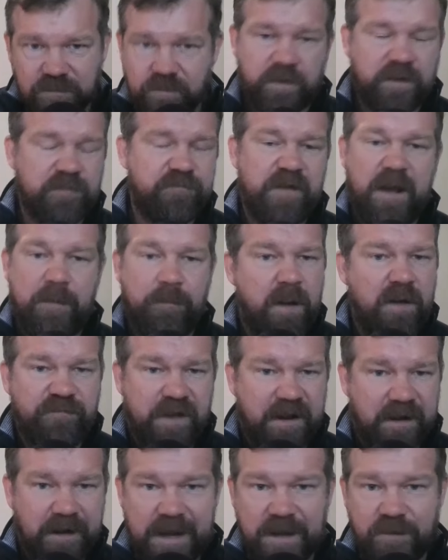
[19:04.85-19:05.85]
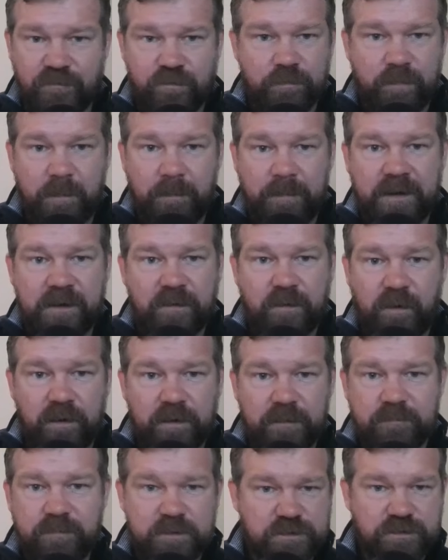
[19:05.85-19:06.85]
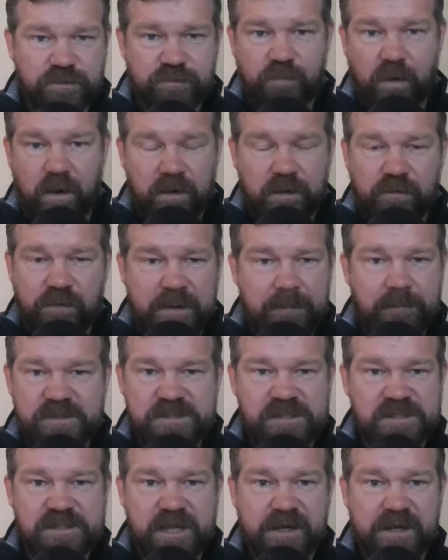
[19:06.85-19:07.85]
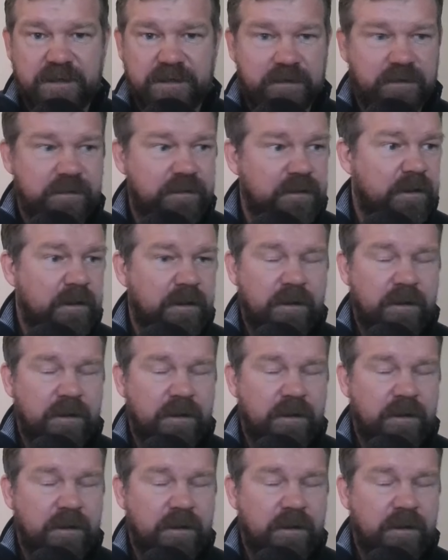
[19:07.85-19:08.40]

Look, if I if I lend you my Bitcoin because you've got a great business idea